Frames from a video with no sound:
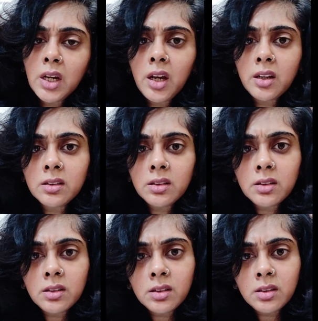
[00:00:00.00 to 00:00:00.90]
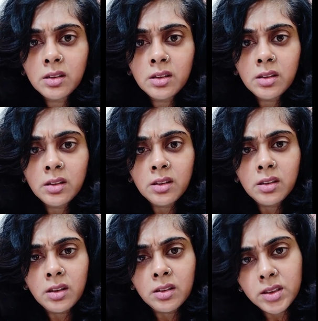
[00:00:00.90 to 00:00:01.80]
And
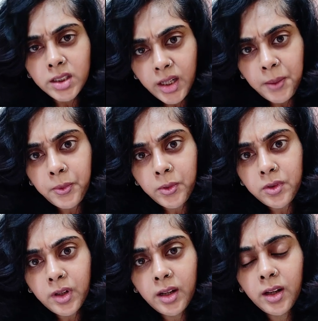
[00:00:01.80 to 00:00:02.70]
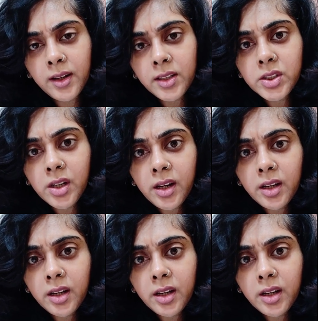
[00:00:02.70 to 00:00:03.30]
did I portray Ganesha